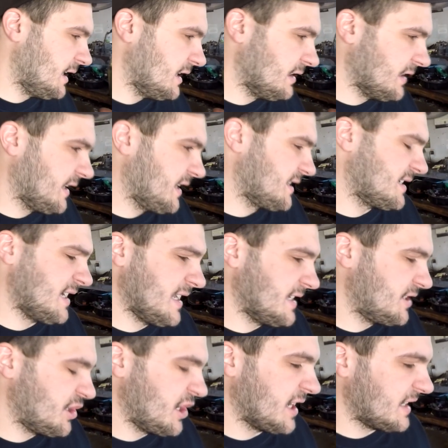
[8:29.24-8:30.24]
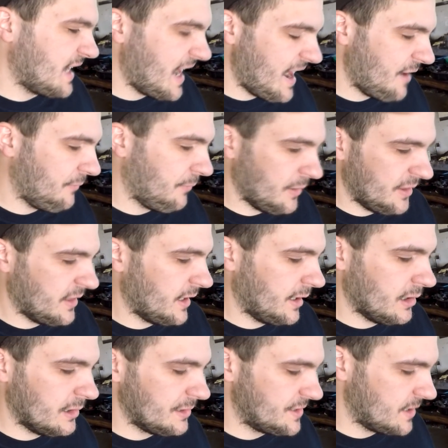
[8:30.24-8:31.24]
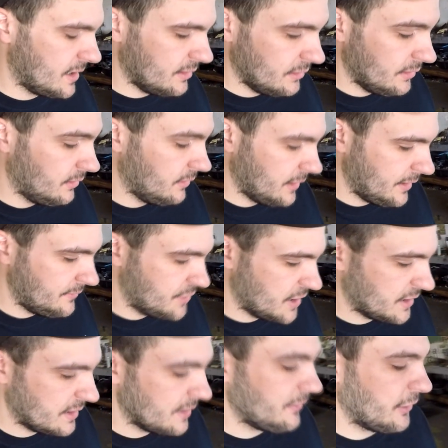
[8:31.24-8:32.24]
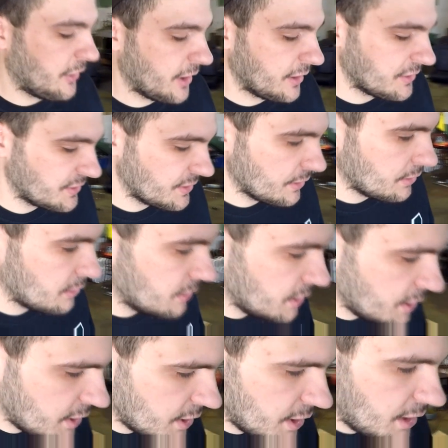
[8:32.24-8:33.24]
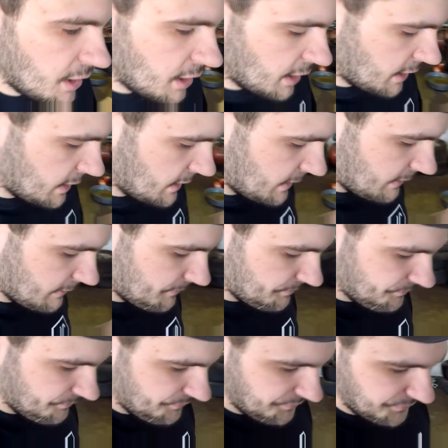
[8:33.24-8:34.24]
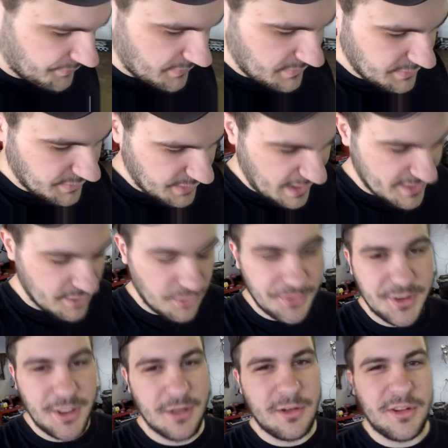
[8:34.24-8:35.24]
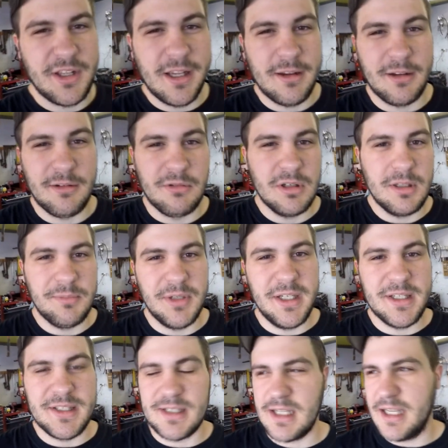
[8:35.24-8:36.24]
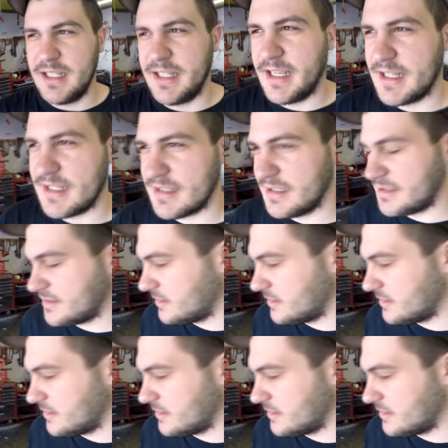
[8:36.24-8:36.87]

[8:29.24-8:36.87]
Like I said, I checked everything else. I literally have checked everything. So that's the only other thing it could really be, is the head gasket.